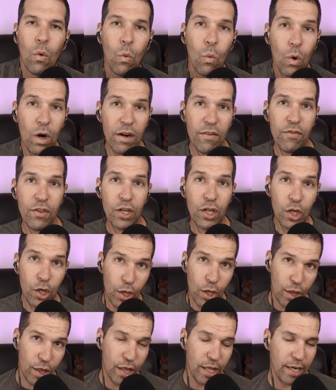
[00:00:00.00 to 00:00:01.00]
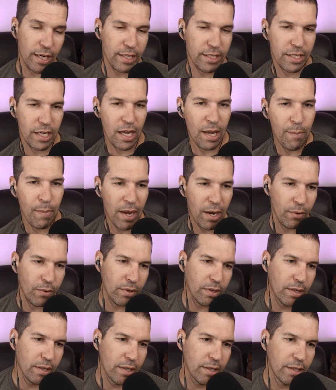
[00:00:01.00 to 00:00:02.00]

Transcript: One of the good things about